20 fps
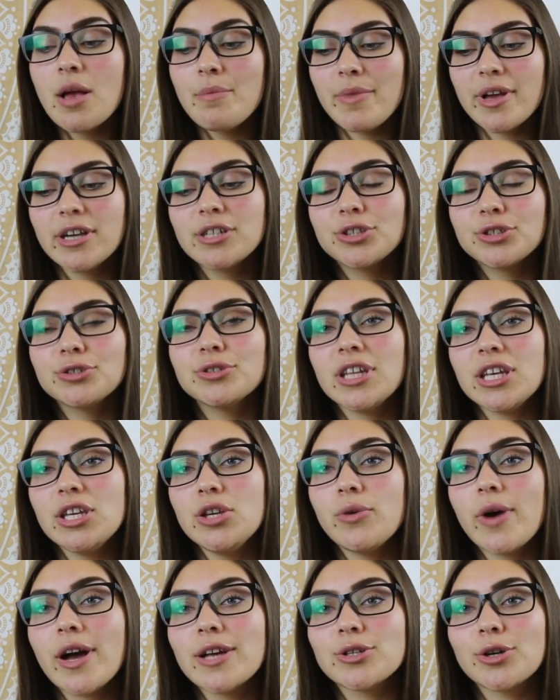make sure that
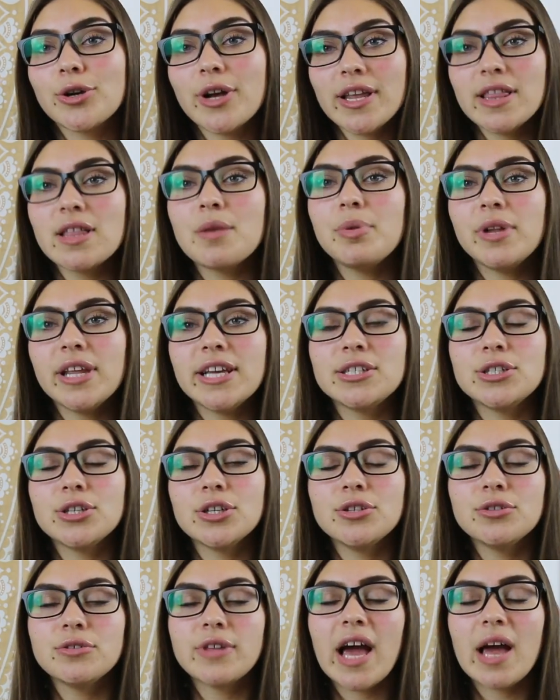you guys are in the place
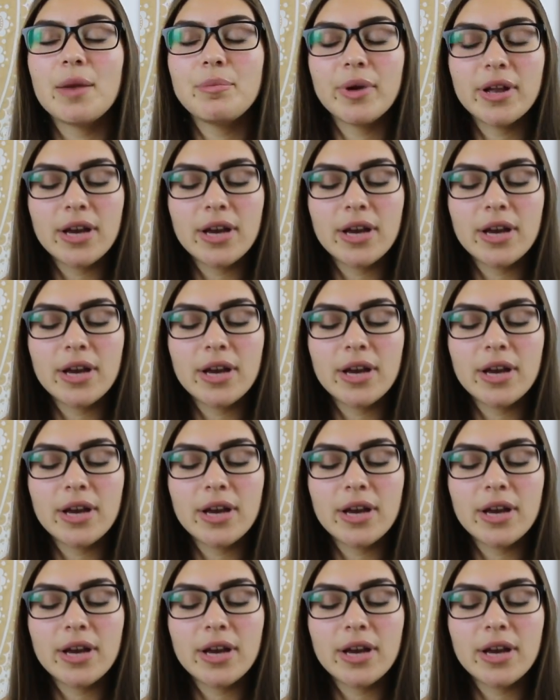to do that.